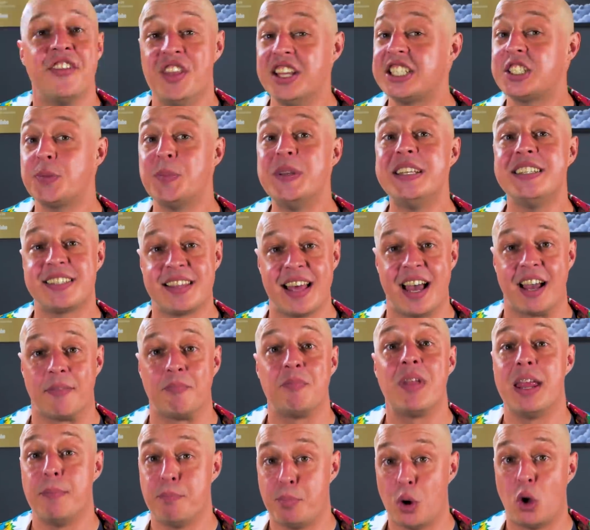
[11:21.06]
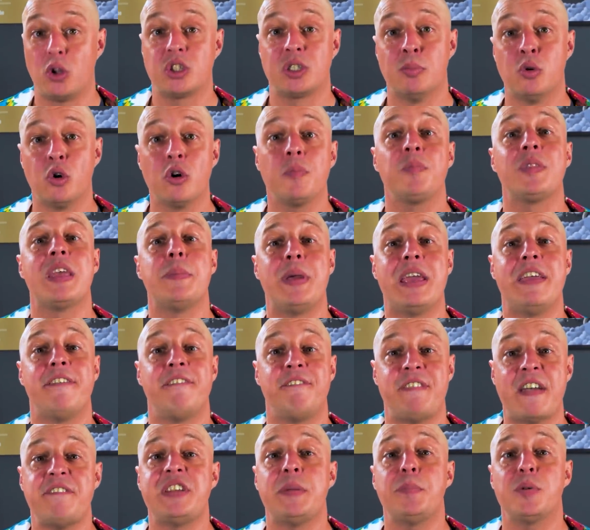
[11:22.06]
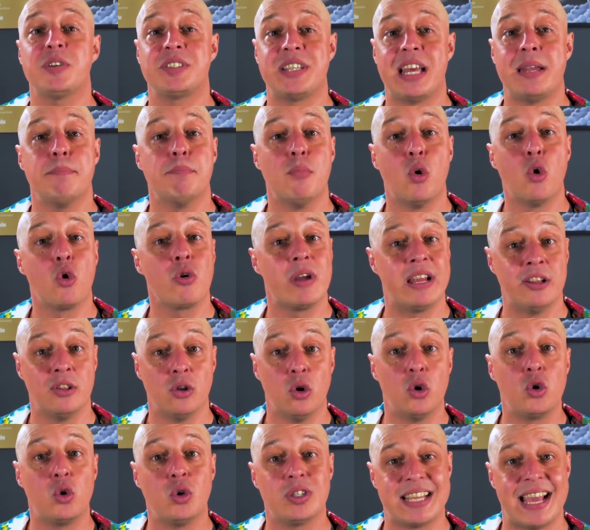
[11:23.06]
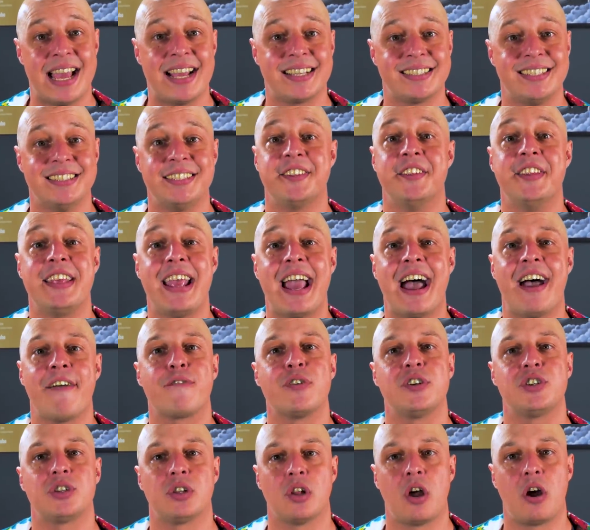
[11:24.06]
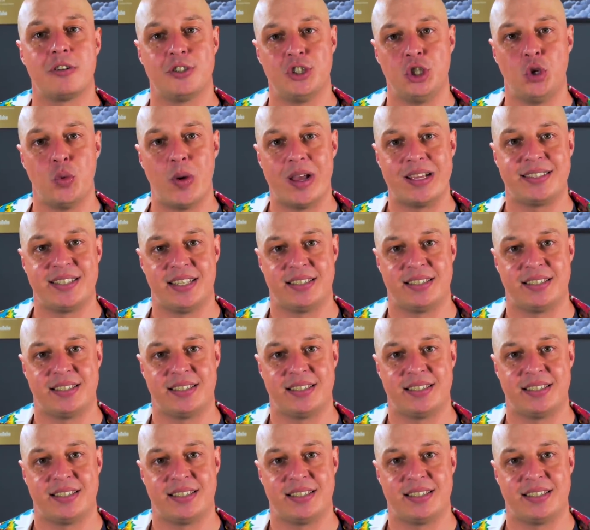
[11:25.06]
This means that in Baltimore, they pay 50% more in local taxes than the average large US